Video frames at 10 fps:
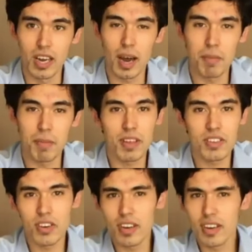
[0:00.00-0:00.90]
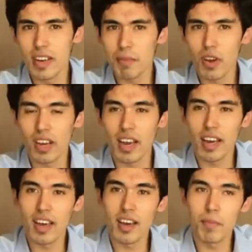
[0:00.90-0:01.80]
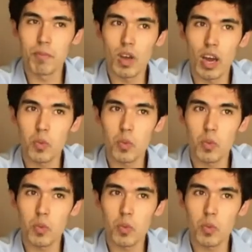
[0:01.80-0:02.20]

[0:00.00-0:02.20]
Um, uh, so Namnueng, um, at